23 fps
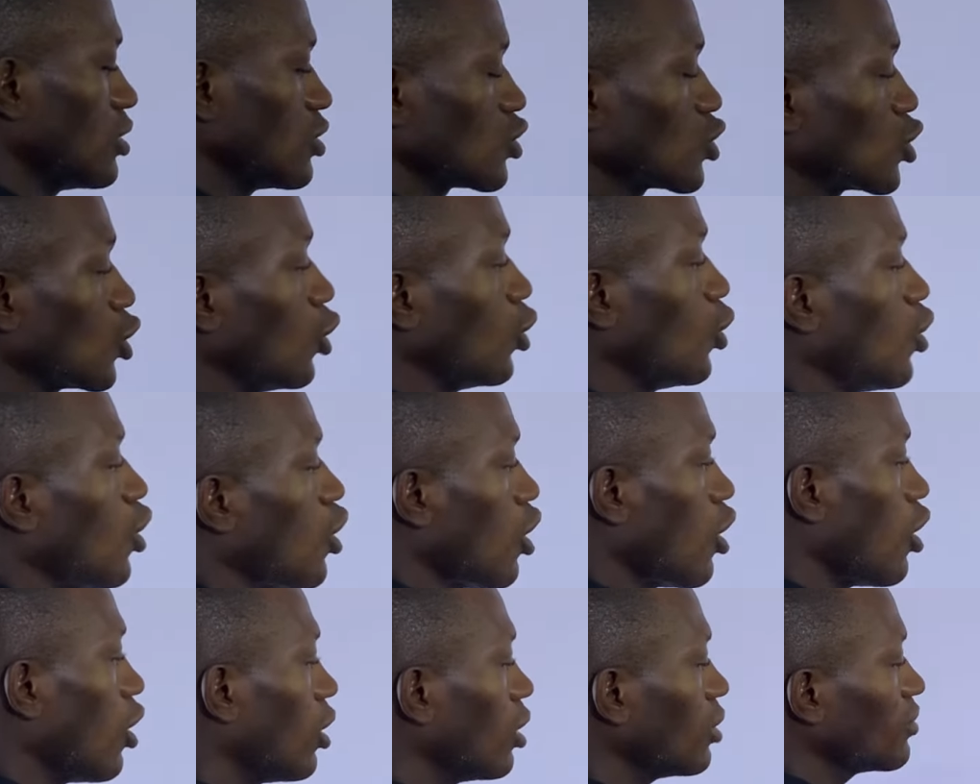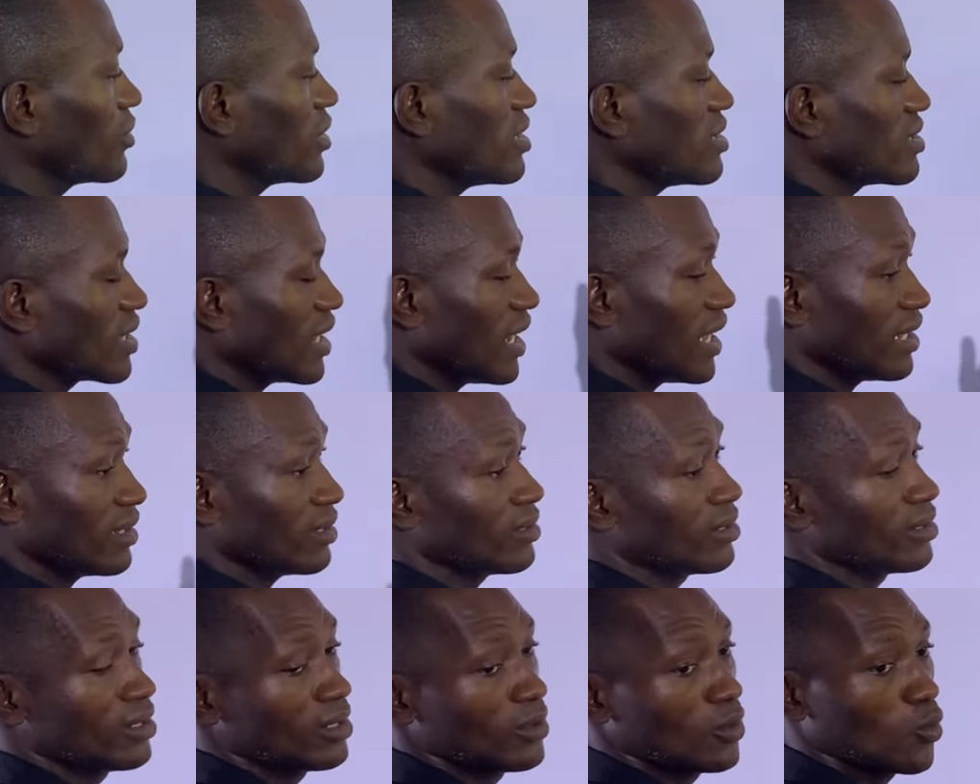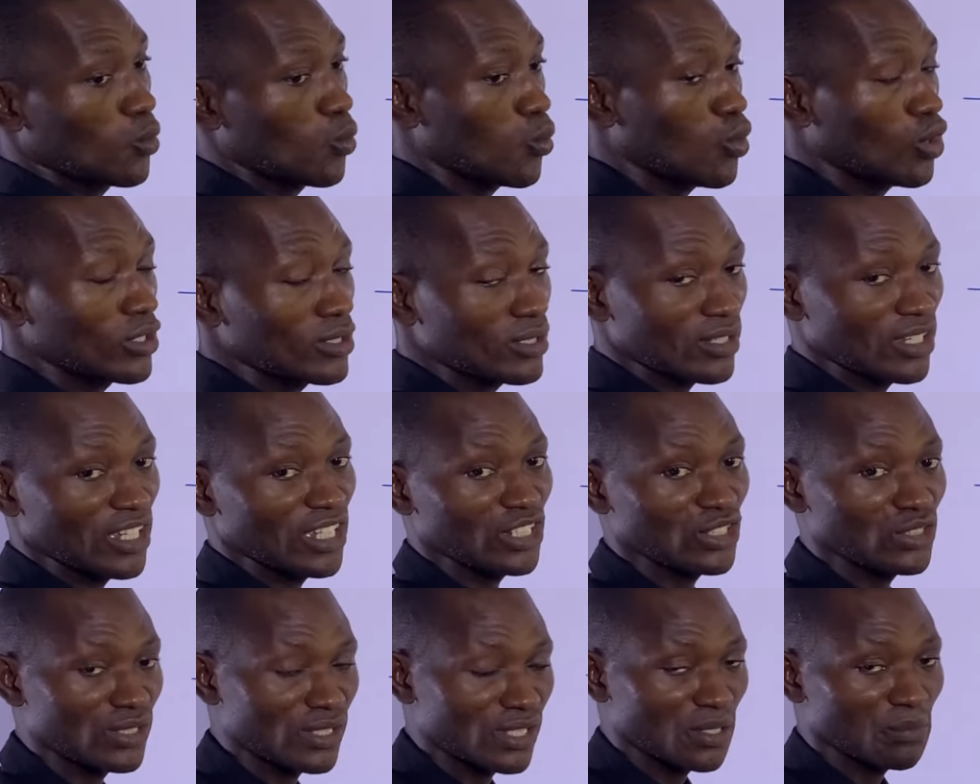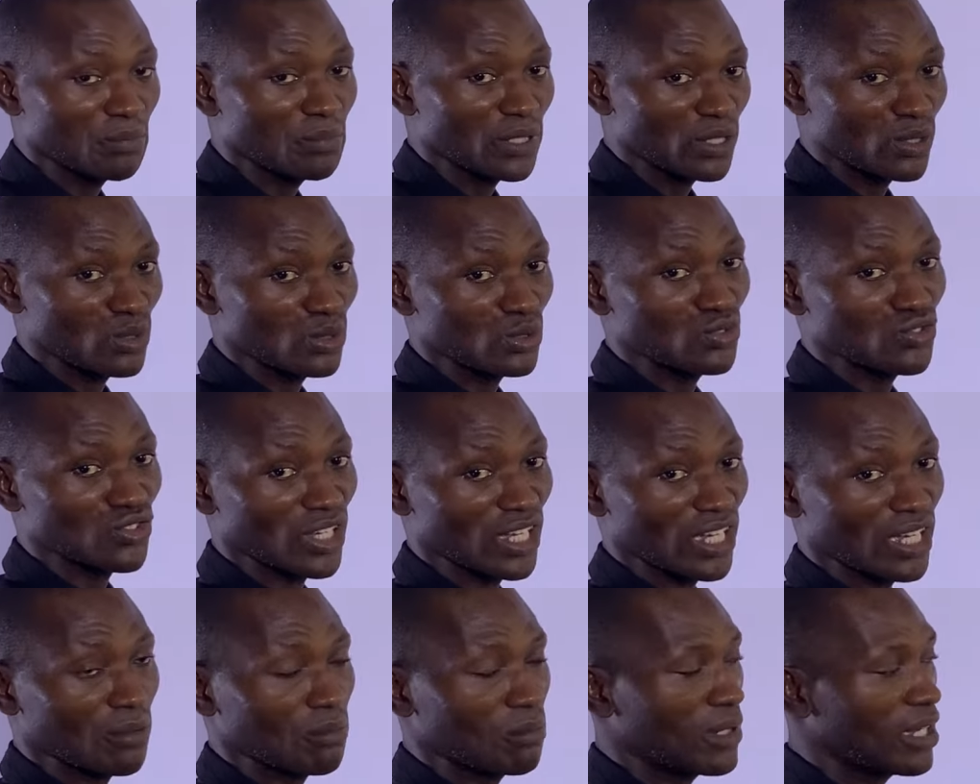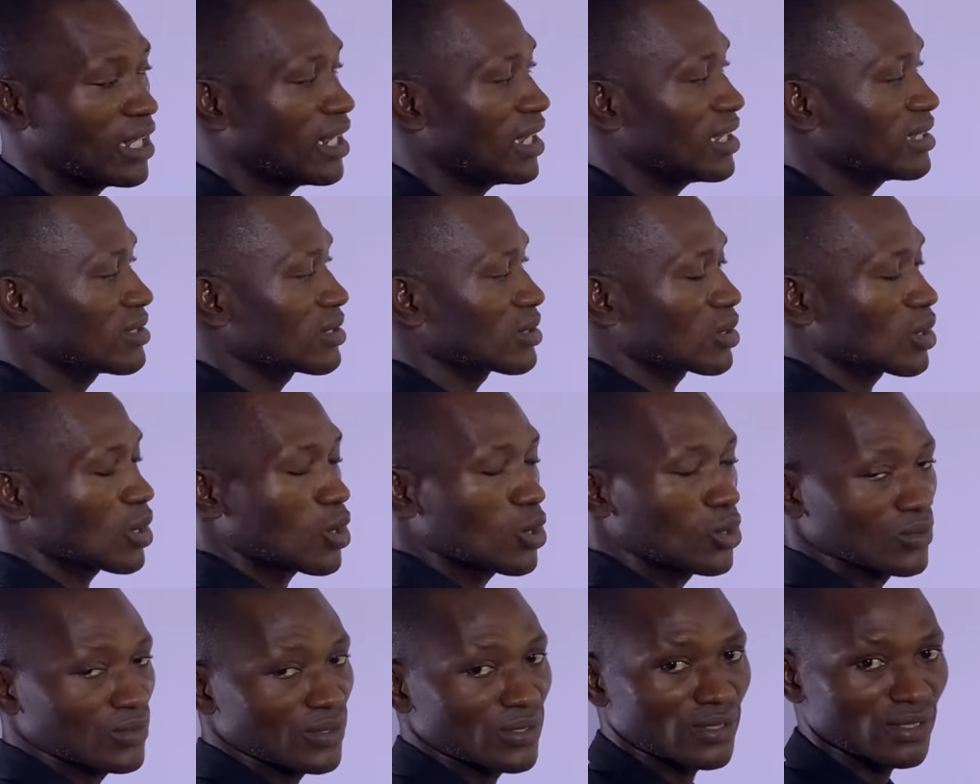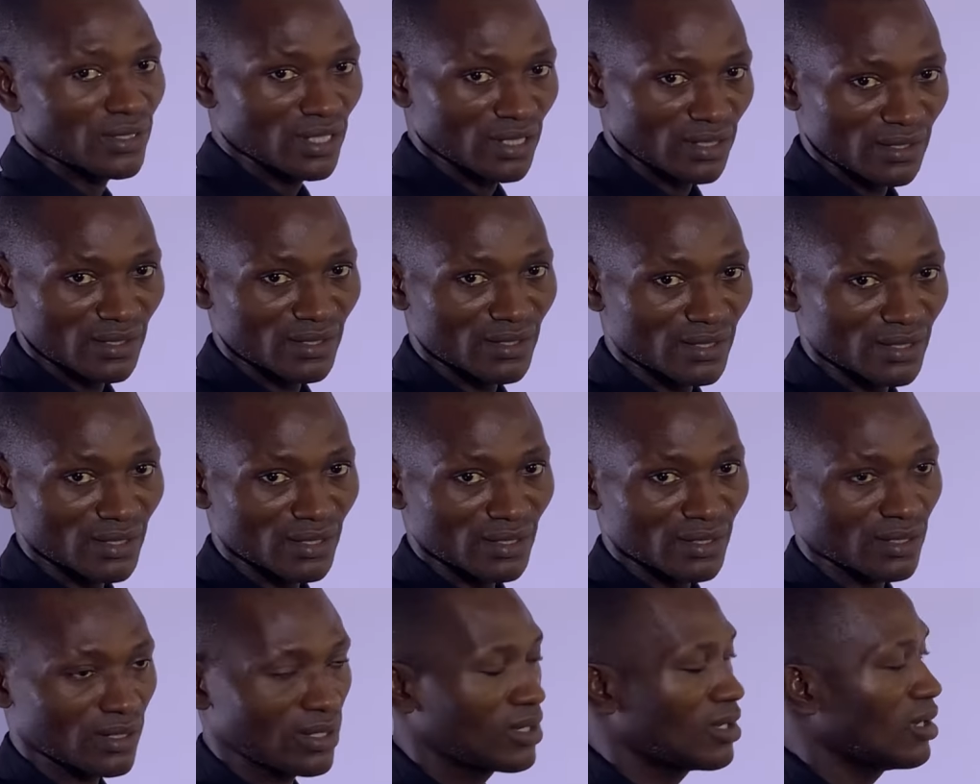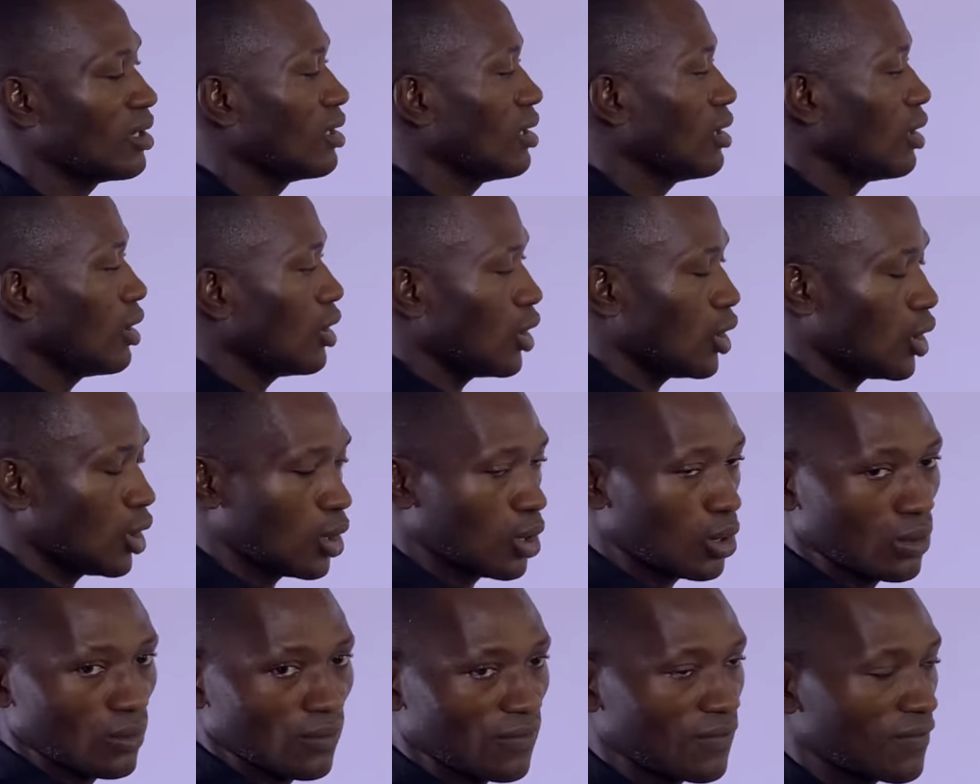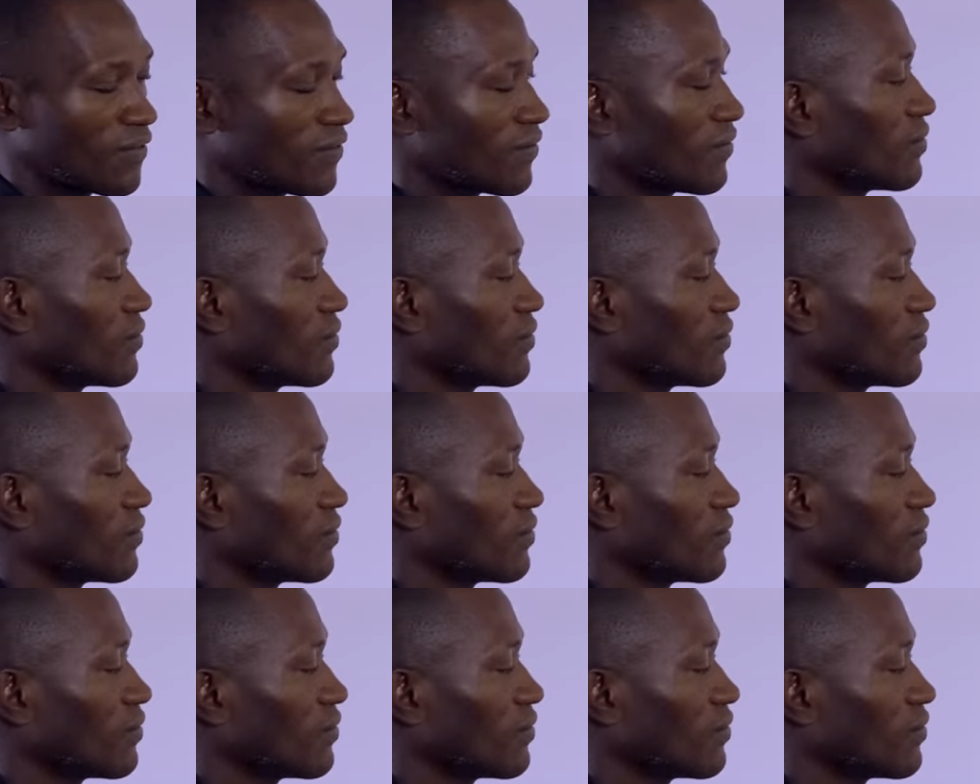So all these are what a typical trial balance consists of.